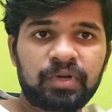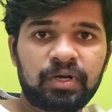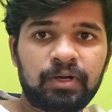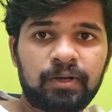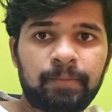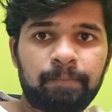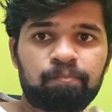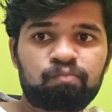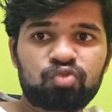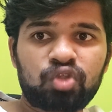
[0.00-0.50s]

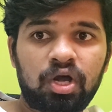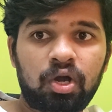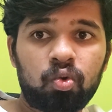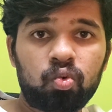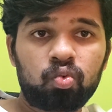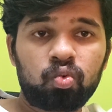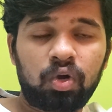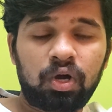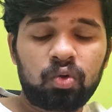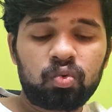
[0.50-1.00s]
how
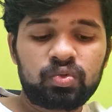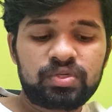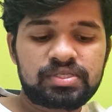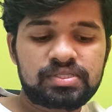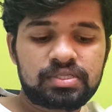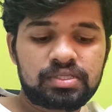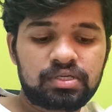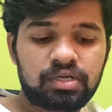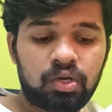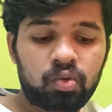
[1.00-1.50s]

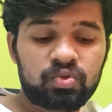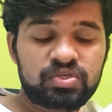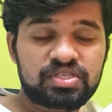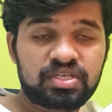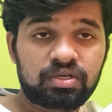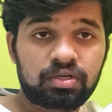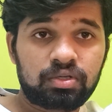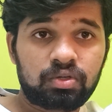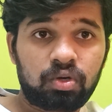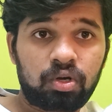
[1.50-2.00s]
is the
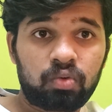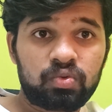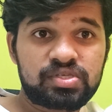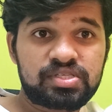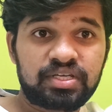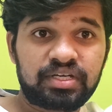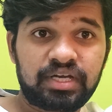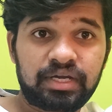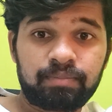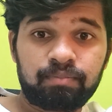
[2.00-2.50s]

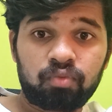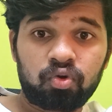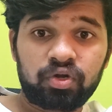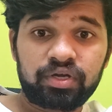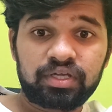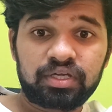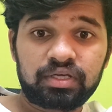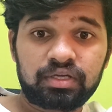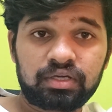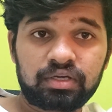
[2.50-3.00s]
dead
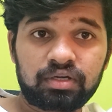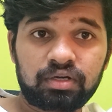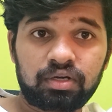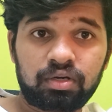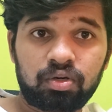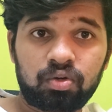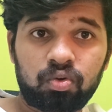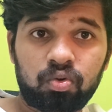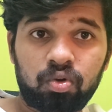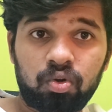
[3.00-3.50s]
body,
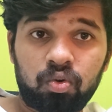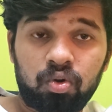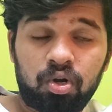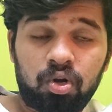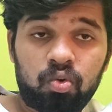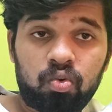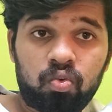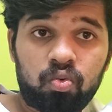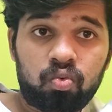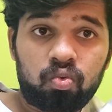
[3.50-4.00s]

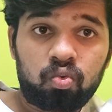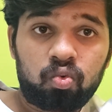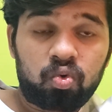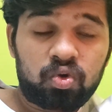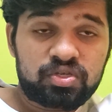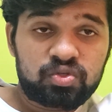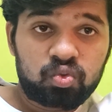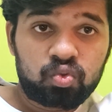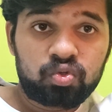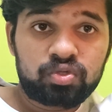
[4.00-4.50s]

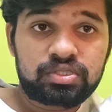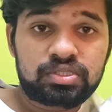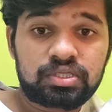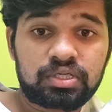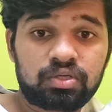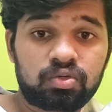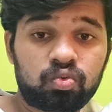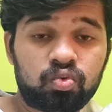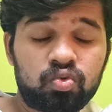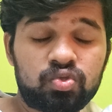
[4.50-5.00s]
who's
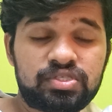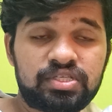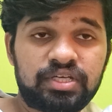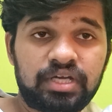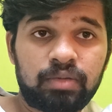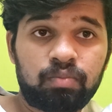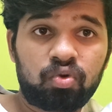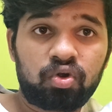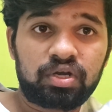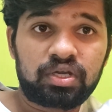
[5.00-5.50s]
the
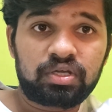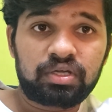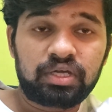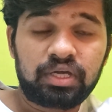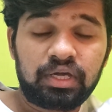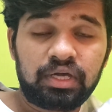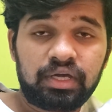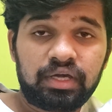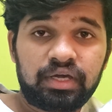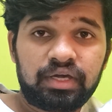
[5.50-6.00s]
dead
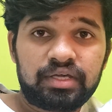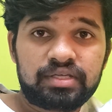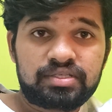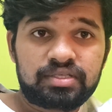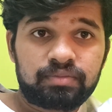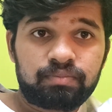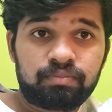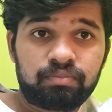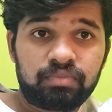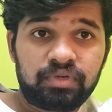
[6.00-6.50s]
body,
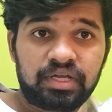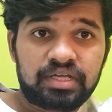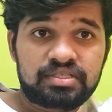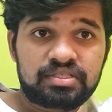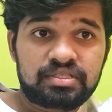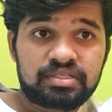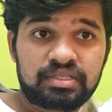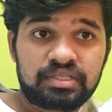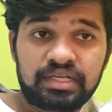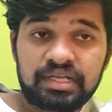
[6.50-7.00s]
is it
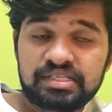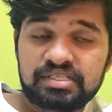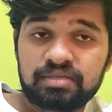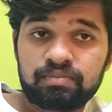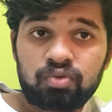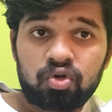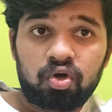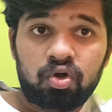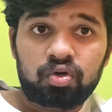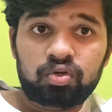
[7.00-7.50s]
does
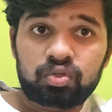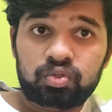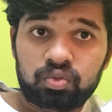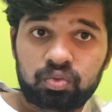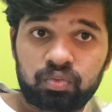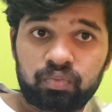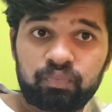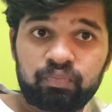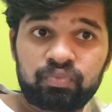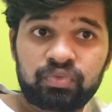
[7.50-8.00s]
it belong
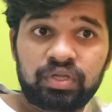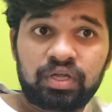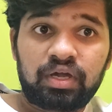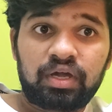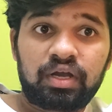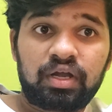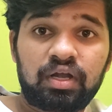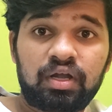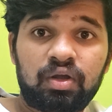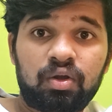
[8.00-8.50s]
to,
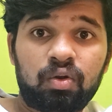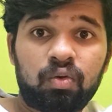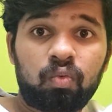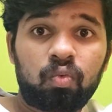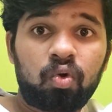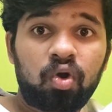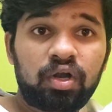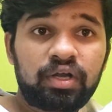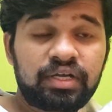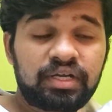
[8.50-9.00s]
and
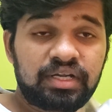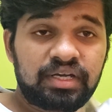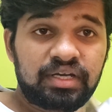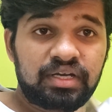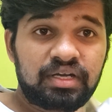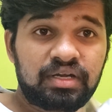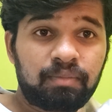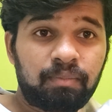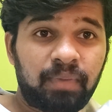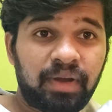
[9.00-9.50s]
what
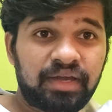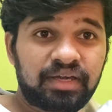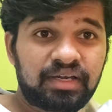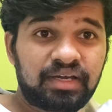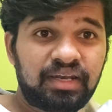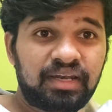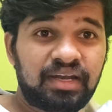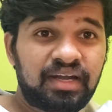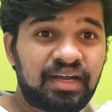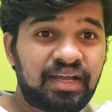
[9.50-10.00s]
did
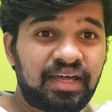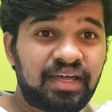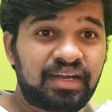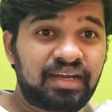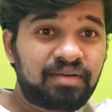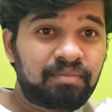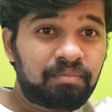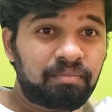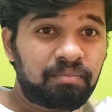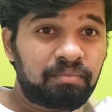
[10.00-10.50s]
Michael and
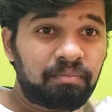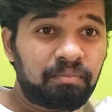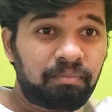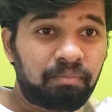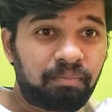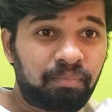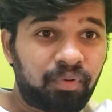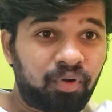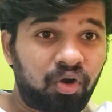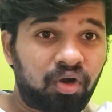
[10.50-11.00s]
Erin
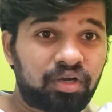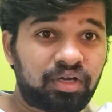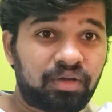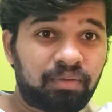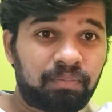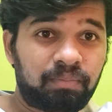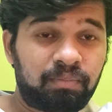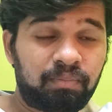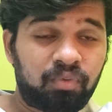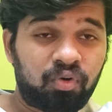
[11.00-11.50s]
brought
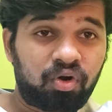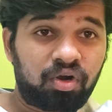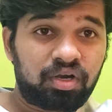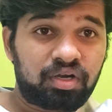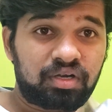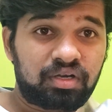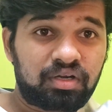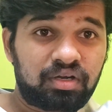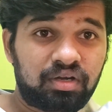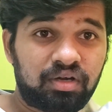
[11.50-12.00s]

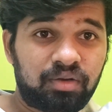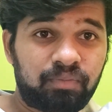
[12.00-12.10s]
what